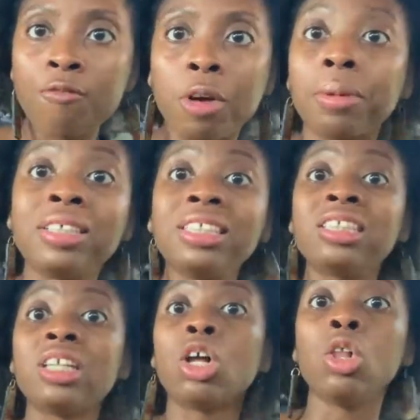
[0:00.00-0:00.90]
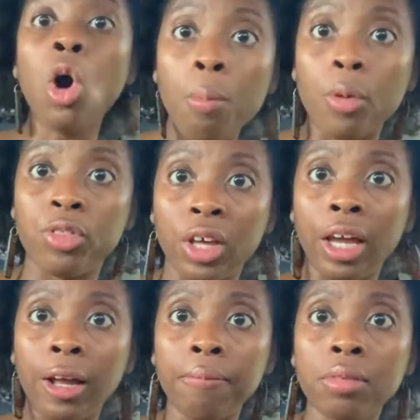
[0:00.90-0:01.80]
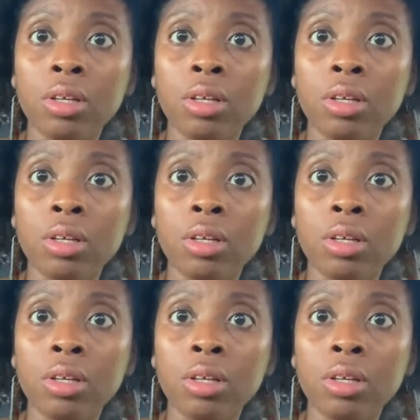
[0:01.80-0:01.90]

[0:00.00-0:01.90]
from, because this is a global thing.